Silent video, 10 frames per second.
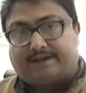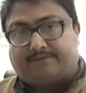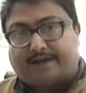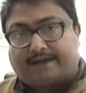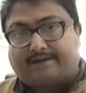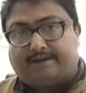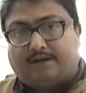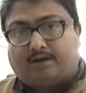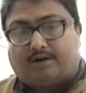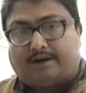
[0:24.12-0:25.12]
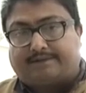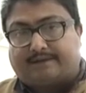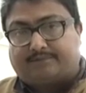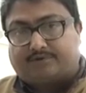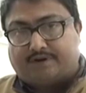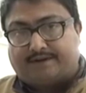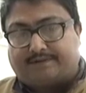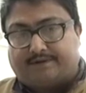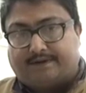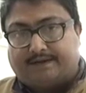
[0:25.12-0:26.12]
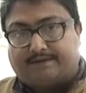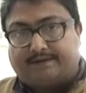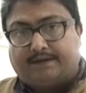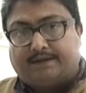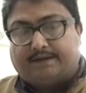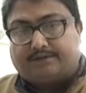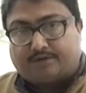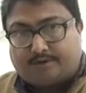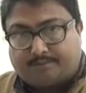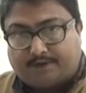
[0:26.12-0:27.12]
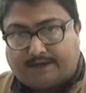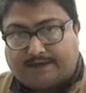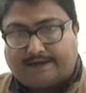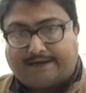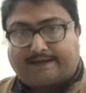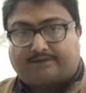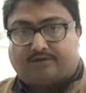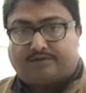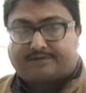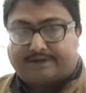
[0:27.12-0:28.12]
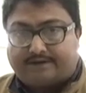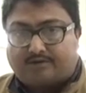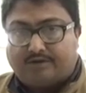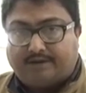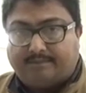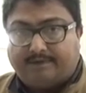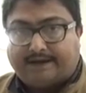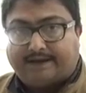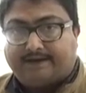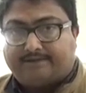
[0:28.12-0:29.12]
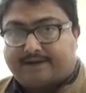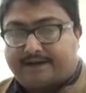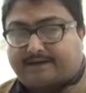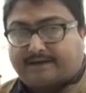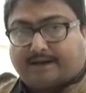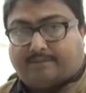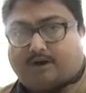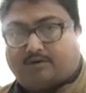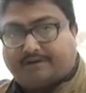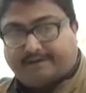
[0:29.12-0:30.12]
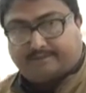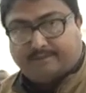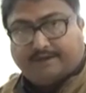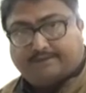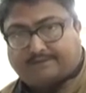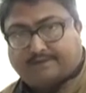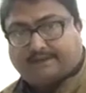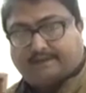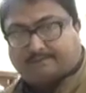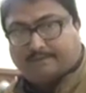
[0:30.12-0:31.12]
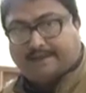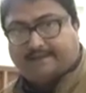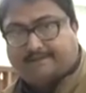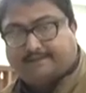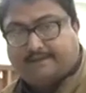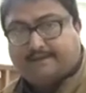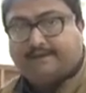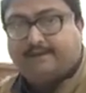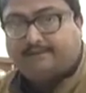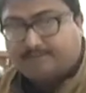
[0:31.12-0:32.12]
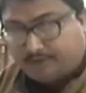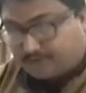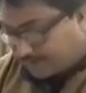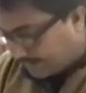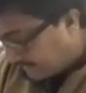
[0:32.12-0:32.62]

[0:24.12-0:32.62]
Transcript: in fact, All Assam Students' Union. So uh, let us go straight to him and interact about his ministry, his plans, his future